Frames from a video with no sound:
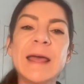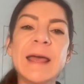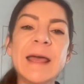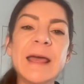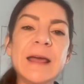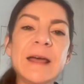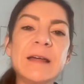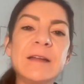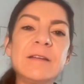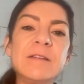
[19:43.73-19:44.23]

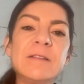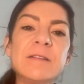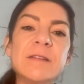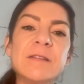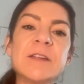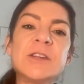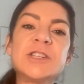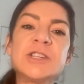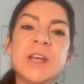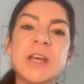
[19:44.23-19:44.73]
and
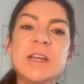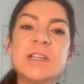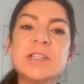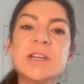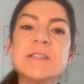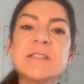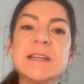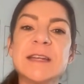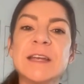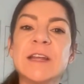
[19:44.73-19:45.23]
the
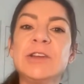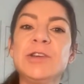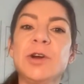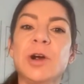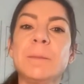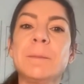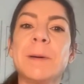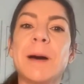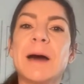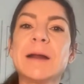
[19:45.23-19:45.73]
changes in
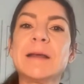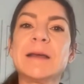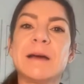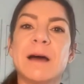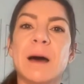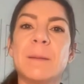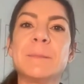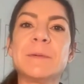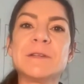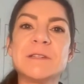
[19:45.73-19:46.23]
your body
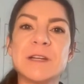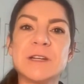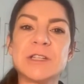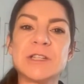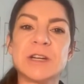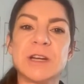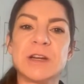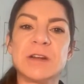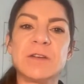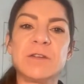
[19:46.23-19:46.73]

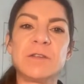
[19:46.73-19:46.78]
composition.